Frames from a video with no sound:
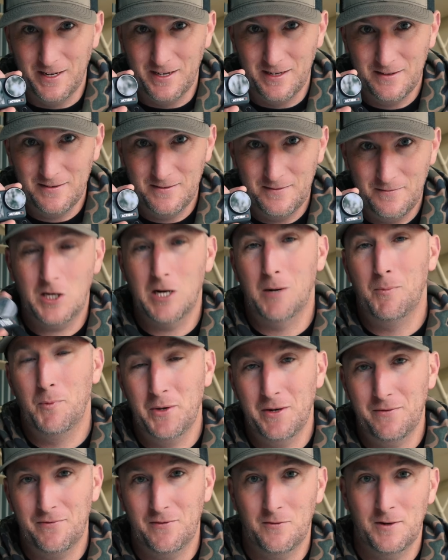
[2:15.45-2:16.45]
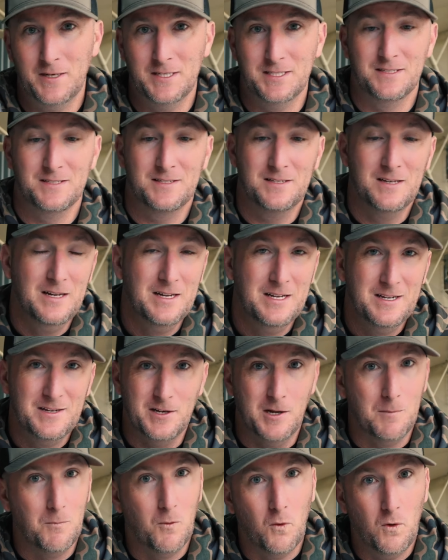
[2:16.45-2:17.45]
A couple different reasons.
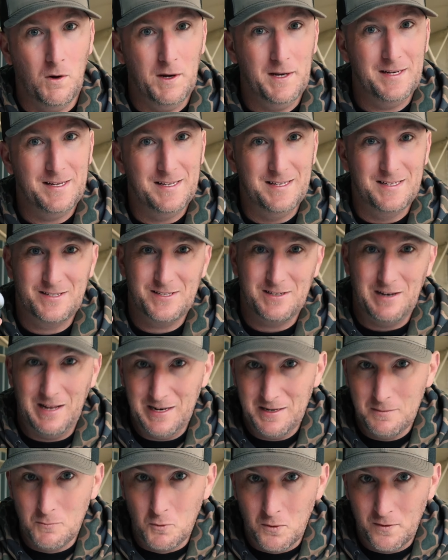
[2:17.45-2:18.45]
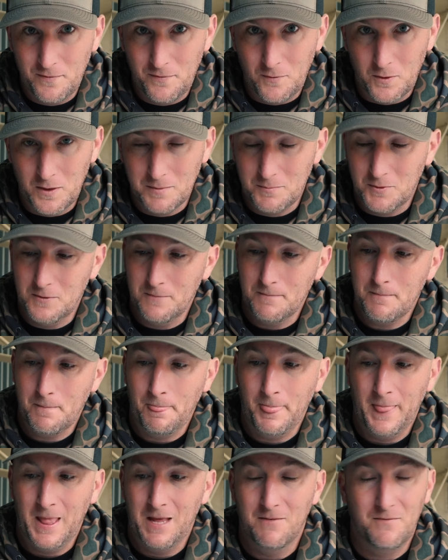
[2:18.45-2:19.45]
Number one, it's slightly more affordable
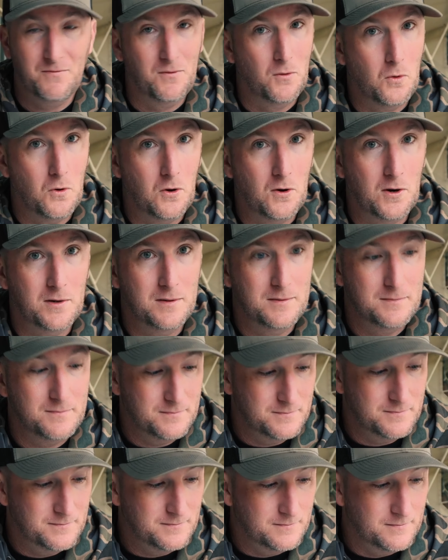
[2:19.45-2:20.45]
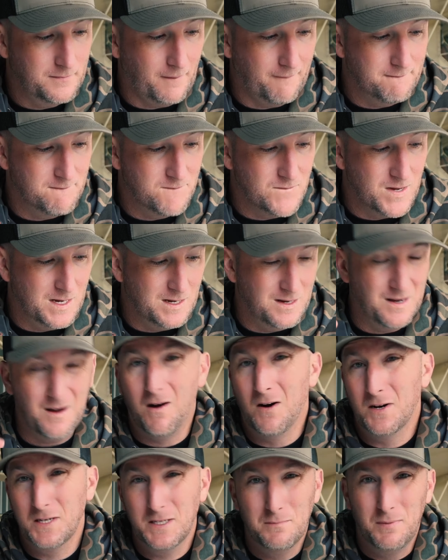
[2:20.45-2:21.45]
for
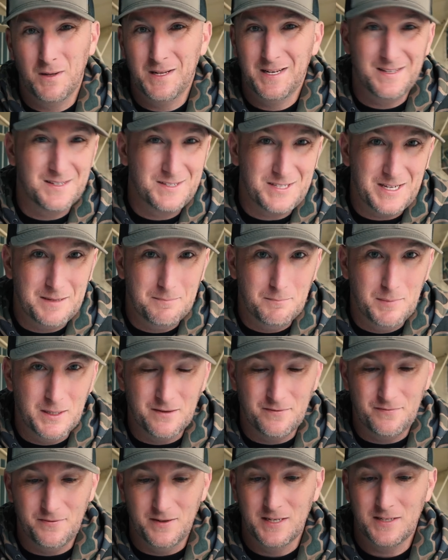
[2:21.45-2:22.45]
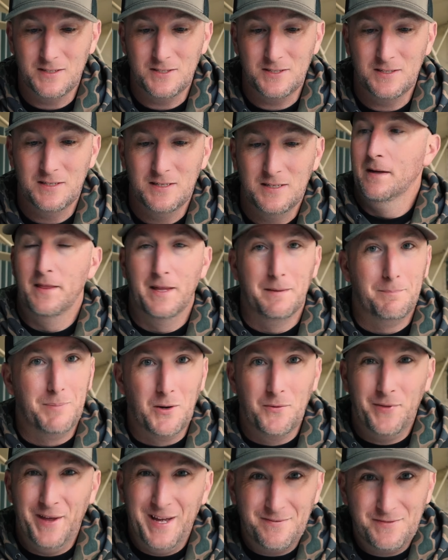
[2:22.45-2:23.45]
arguably the same benefits. They
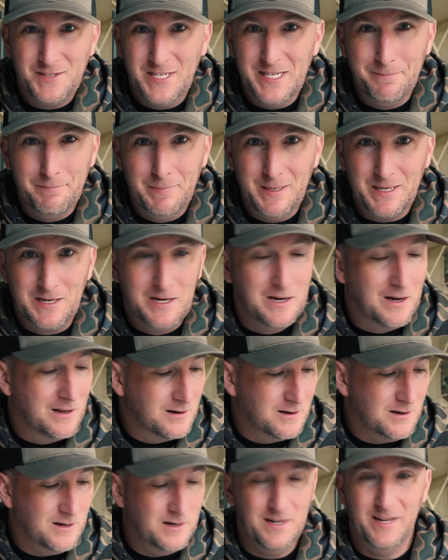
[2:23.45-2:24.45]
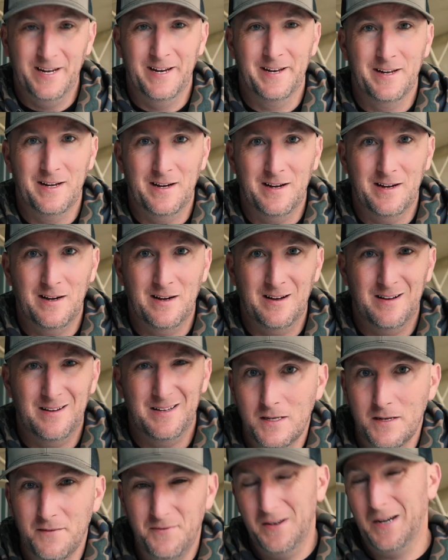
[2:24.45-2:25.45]
both have 10-bit color, and
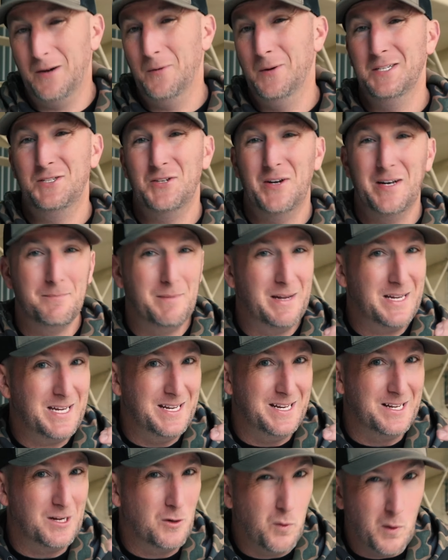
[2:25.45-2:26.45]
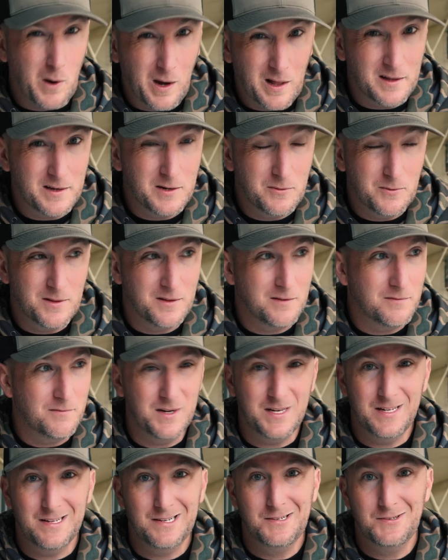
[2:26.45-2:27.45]
if you're not really trying to make any quality with your
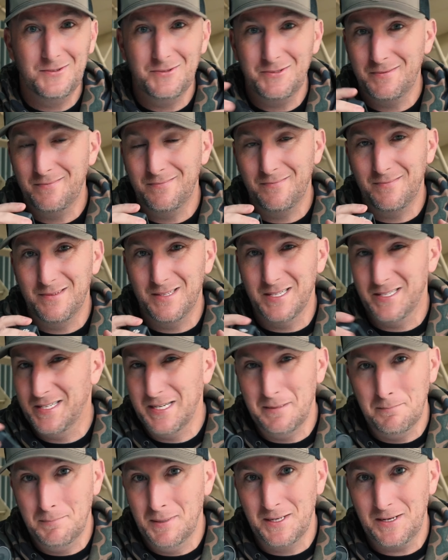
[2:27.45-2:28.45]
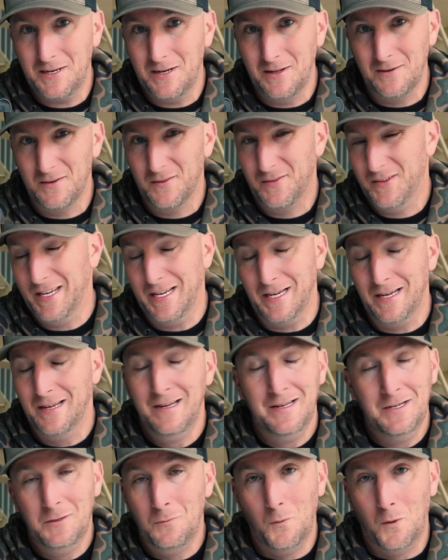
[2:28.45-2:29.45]
videos, the 10-bit color thing
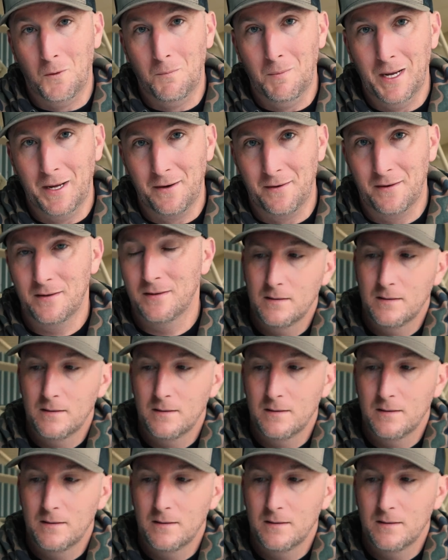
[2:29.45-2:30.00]
won't matter.